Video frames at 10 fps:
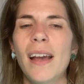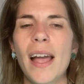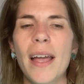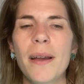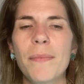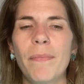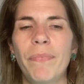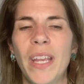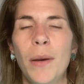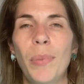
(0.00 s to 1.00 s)

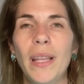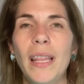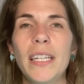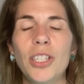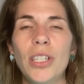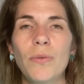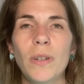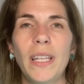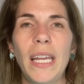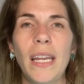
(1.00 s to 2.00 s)
But lunch is
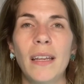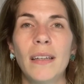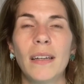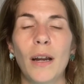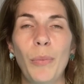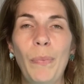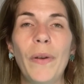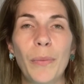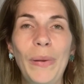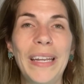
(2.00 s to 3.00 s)
really
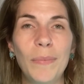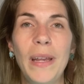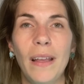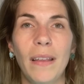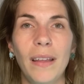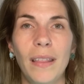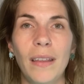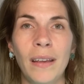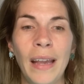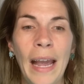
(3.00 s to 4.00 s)
our big meal in
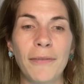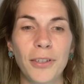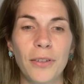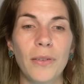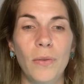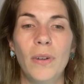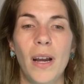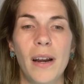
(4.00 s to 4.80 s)
the afternoon.